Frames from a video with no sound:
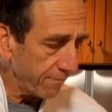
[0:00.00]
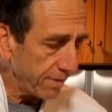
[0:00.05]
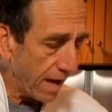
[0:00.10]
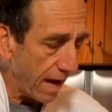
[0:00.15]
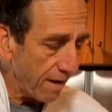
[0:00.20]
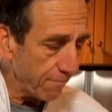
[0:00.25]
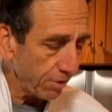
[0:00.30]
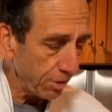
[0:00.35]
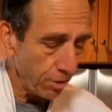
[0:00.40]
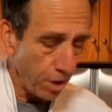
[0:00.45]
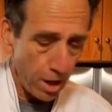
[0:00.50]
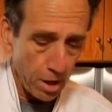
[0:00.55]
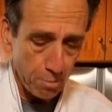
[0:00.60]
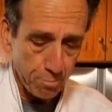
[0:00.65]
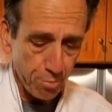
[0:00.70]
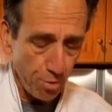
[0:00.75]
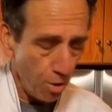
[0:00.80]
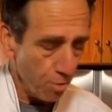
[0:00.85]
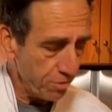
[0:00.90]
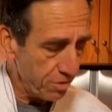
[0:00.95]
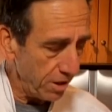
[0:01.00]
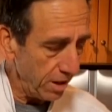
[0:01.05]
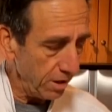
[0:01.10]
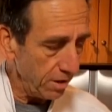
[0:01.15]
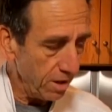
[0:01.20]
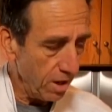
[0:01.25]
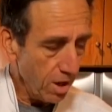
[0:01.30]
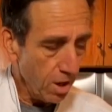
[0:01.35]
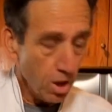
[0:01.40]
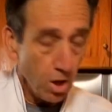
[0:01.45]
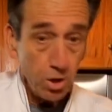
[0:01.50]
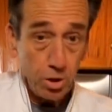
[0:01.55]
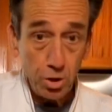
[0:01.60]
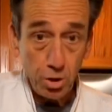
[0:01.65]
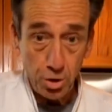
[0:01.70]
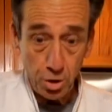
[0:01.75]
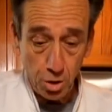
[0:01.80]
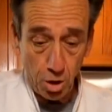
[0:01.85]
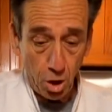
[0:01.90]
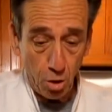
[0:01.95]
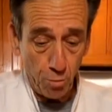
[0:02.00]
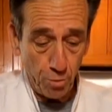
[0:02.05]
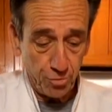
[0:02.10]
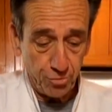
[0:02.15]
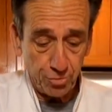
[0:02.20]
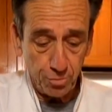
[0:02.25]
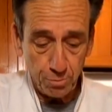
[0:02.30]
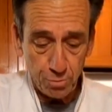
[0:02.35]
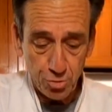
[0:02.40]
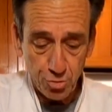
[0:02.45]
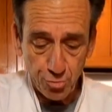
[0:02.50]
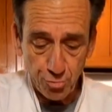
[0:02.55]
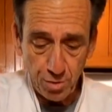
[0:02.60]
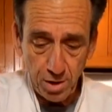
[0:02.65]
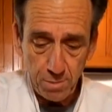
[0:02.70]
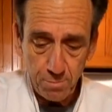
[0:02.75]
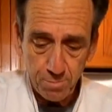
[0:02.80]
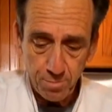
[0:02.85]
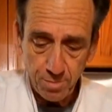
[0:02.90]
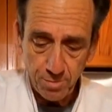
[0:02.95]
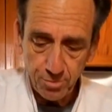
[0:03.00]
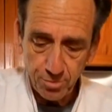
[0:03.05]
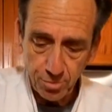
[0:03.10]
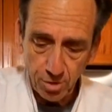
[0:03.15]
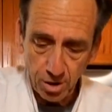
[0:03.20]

to have a lot of protein. You could go with some shrimp. So